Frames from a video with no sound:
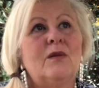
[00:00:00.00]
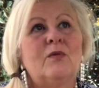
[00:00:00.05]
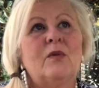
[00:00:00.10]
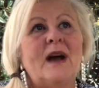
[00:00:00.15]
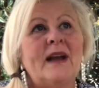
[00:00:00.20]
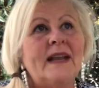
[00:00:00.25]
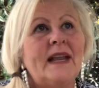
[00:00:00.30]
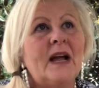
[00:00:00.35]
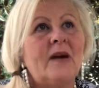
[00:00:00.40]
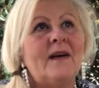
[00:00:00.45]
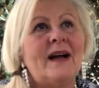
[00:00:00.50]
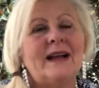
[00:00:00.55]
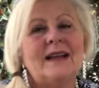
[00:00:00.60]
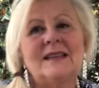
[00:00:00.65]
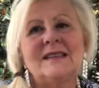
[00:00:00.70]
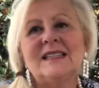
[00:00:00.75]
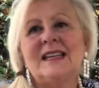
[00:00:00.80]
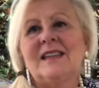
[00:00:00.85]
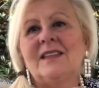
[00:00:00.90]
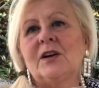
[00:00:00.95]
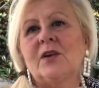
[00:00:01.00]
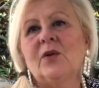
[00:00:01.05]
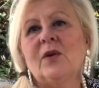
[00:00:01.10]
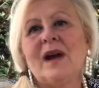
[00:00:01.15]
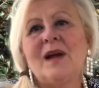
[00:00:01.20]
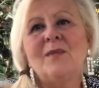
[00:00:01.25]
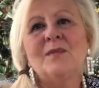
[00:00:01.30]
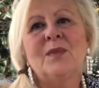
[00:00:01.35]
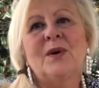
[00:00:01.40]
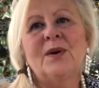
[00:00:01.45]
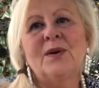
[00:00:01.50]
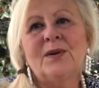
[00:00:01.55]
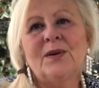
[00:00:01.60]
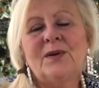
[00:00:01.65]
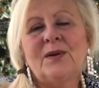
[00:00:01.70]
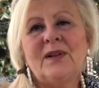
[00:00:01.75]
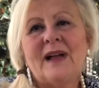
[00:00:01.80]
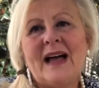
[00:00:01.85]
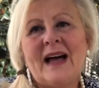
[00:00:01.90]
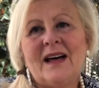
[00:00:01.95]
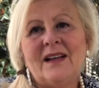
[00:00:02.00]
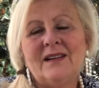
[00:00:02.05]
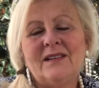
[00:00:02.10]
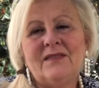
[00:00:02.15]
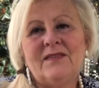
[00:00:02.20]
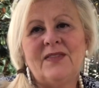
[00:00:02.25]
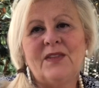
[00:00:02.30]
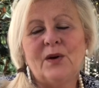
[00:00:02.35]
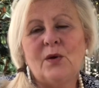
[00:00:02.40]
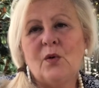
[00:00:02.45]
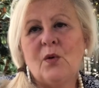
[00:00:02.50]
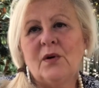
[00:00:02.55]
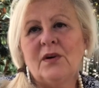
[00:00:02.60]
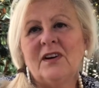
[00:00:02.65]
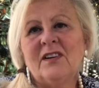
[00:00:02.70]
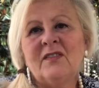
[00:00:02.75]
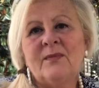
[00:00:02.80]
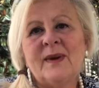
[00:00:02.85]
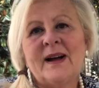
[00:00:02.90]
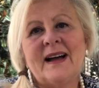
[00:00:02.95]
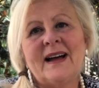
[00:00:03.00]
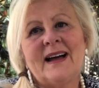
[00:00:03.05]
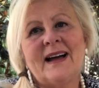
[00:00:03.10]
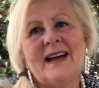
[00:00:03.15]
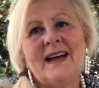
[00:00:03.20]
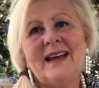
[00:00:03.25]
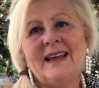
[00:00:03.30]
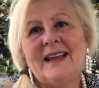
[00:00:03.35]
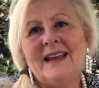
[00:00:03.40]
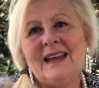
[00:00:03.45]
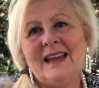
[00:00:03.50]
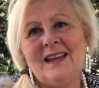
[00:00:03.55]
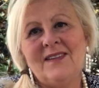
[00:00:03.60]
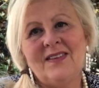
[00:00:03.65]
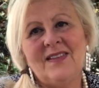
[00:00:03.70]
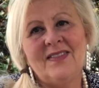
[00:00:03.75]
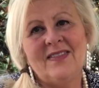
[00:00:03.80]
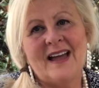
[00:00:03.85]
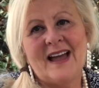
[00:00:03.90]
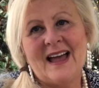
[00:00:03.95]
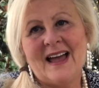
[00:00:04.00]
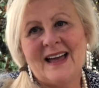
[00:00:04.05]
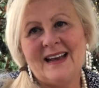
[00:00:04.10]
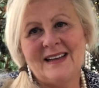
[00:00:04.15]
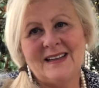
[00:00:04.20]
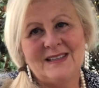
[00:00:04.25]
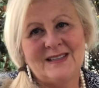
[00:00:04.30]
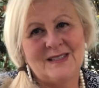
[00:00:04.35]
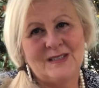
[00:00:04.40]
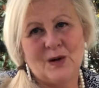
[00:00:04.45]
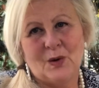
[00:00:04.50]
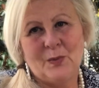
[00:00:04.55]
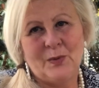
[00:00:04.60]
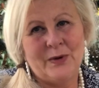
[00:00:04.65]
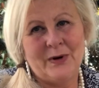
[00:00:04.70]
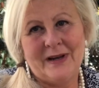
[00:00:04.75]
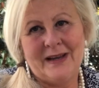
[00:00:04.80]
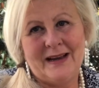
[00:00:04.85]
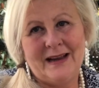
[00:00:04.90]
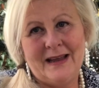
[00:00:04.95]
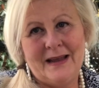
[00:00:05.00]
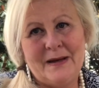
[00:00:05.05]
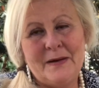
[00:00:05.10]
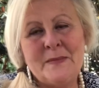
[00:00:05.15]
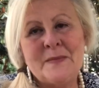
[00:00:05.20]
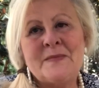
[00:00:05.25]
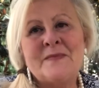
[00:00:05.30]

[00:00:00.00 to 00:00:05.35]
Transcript: Right now I can see the crepe myrtle out of the corner of my eye, and even that is so pretty.